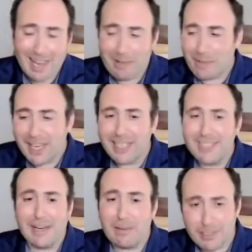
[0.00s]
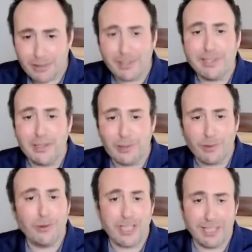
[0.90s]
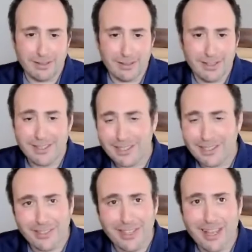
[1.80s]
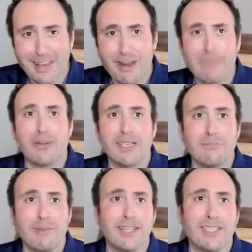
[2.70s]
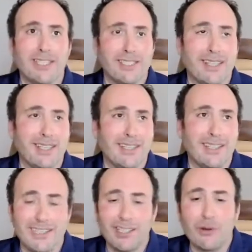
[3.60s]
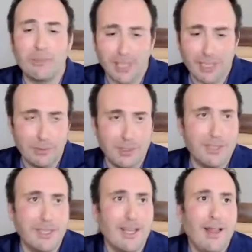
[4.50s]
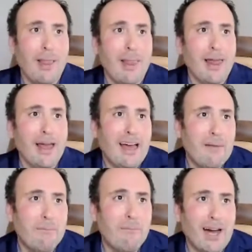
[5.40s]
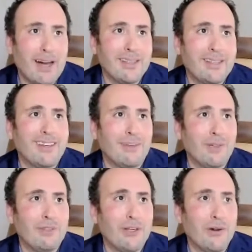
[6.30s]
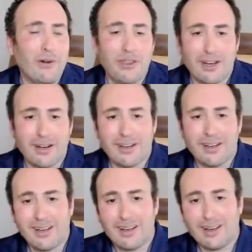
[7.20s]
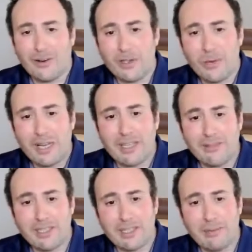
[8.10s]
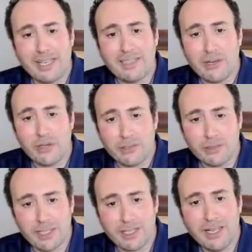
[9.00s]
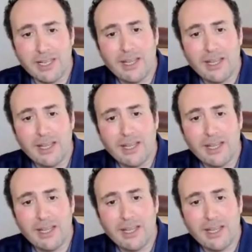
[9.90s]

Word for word: My kids are absolutely normal kids. So they love opera as much as the, as the normal kid would. But when we go there, uh, on the way there, we stop by Dairy Queen.